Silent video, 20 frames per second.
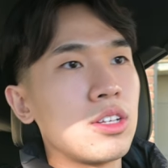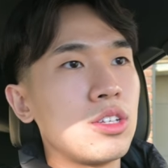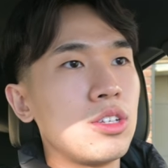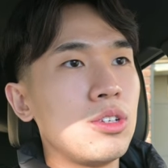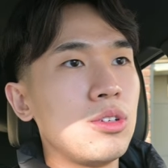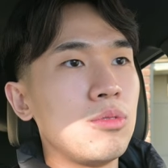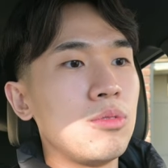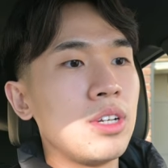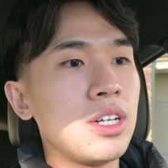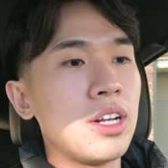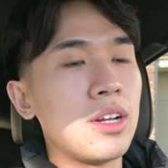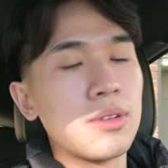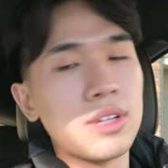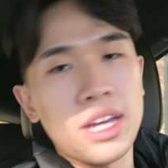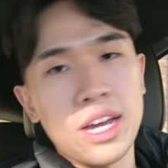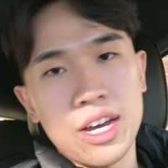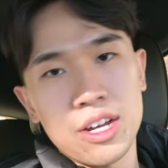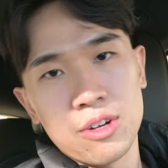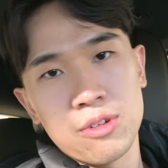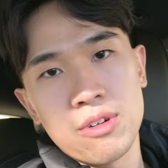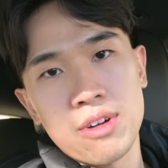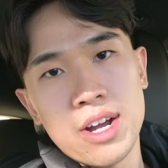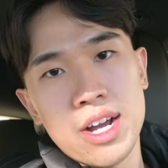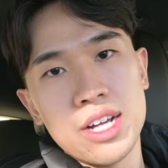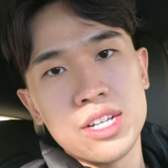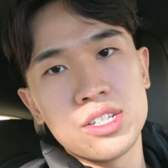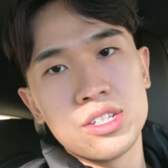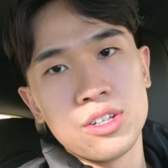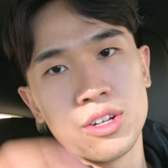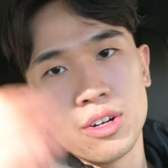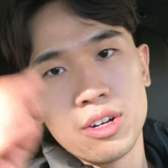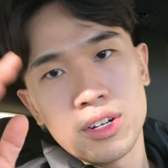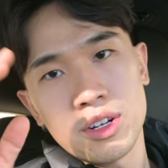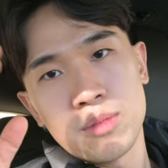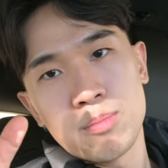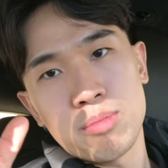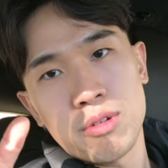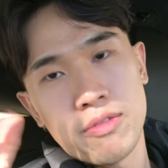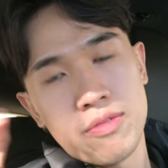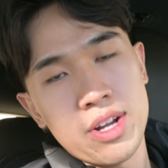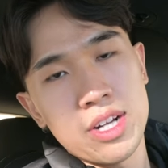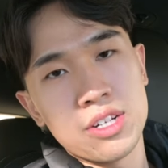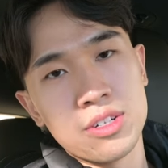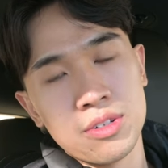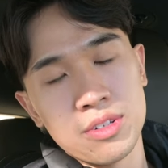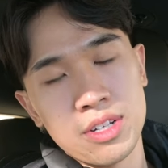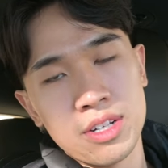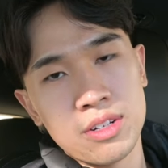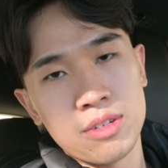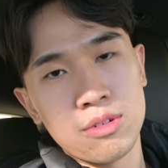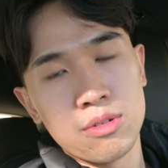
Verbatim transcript: you need to categorize your professional